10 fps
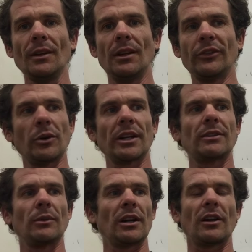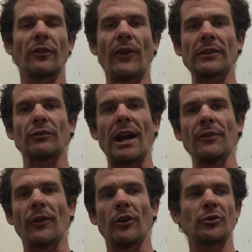So we're going to fuck the
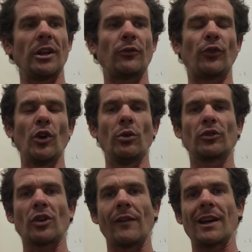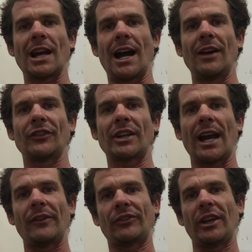rainforest. We need fuel to drive our cars to
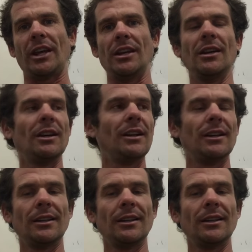KFC.